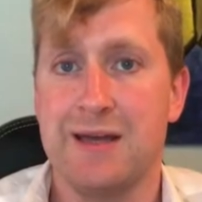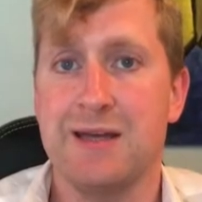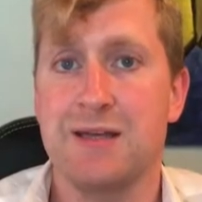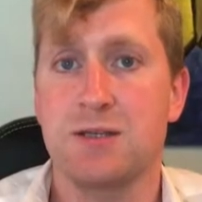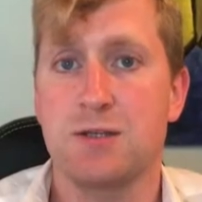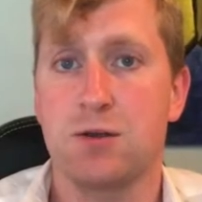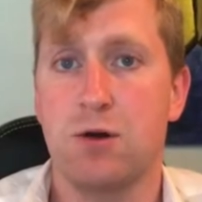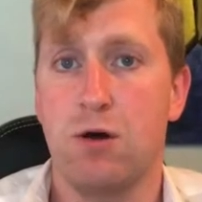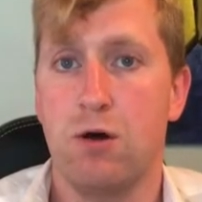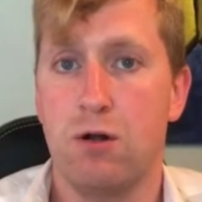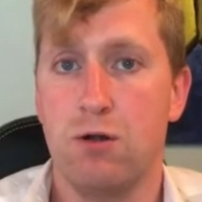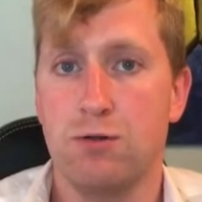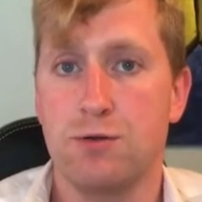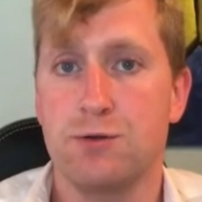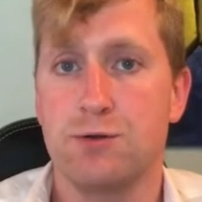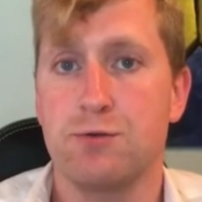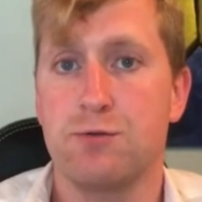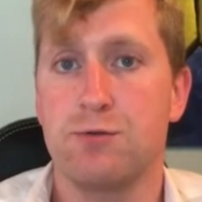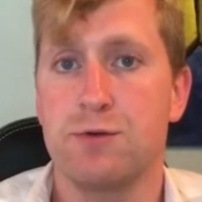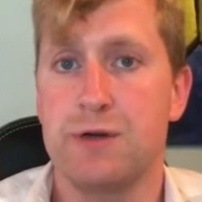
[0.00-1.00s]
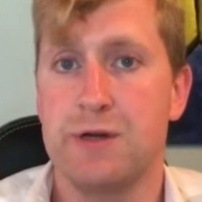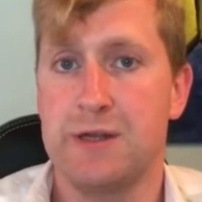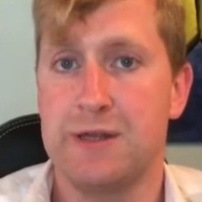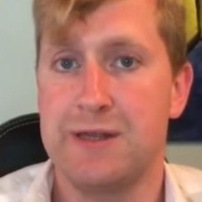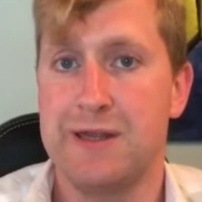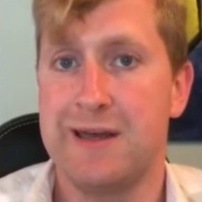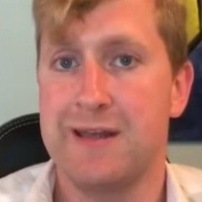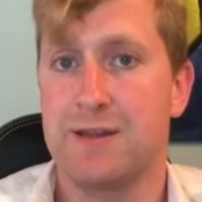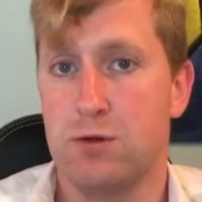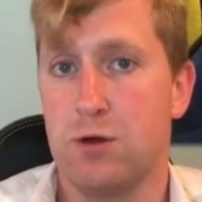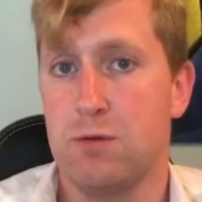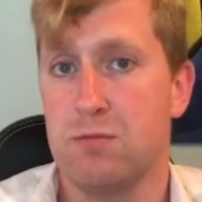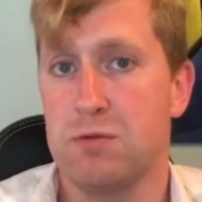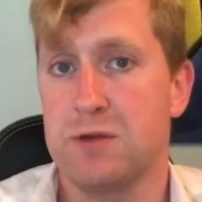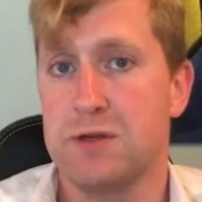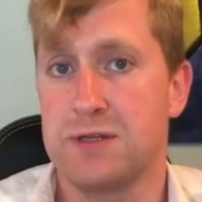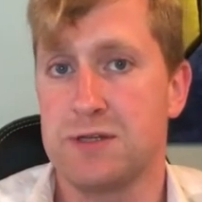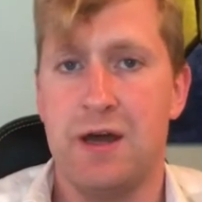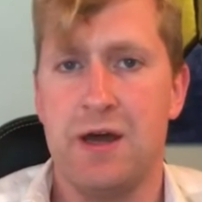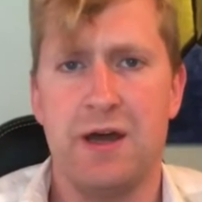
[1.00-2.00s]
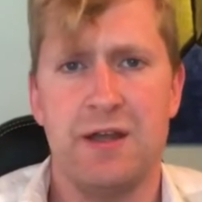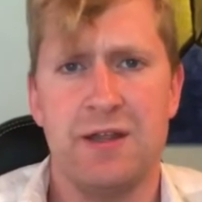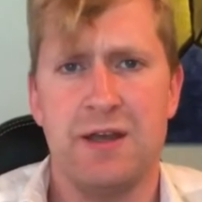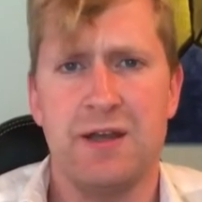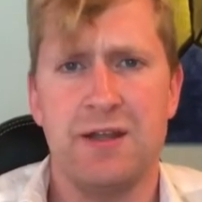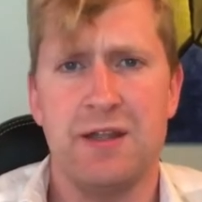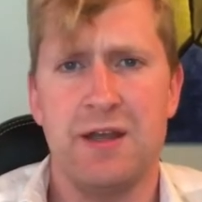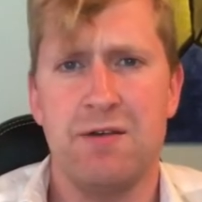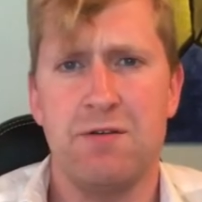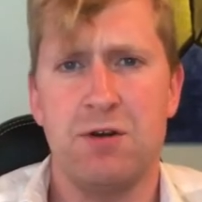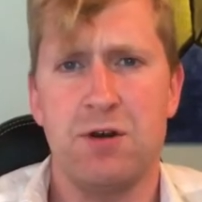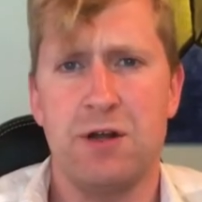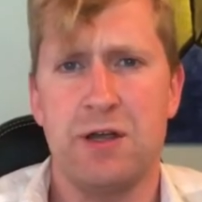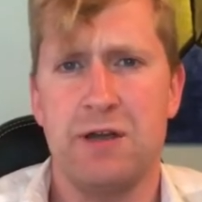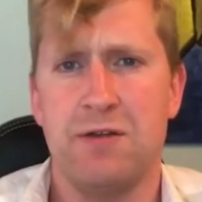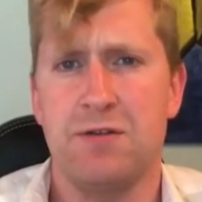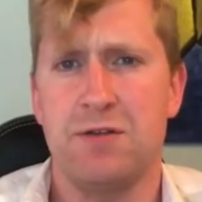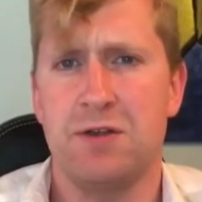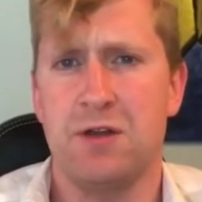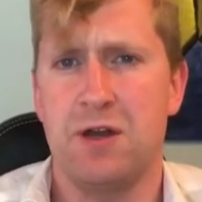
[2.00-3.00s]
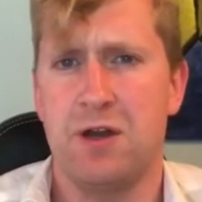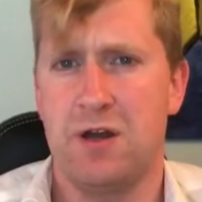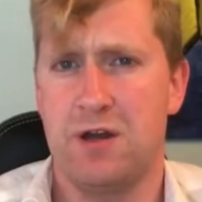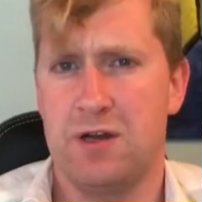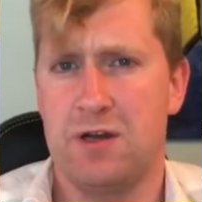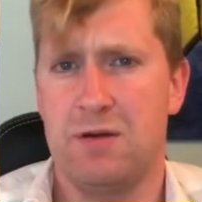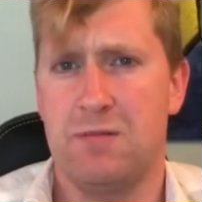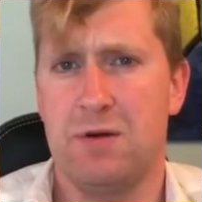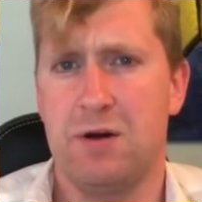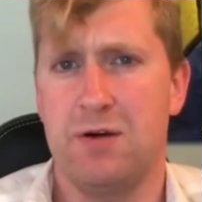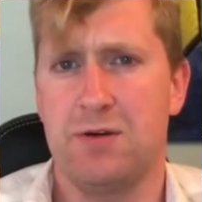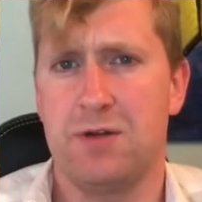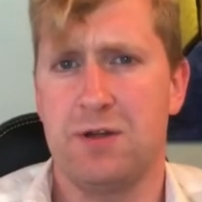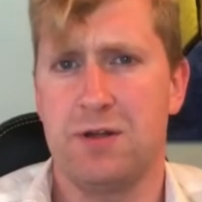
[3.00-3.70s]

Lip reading: is also in that top list, and I never even heard about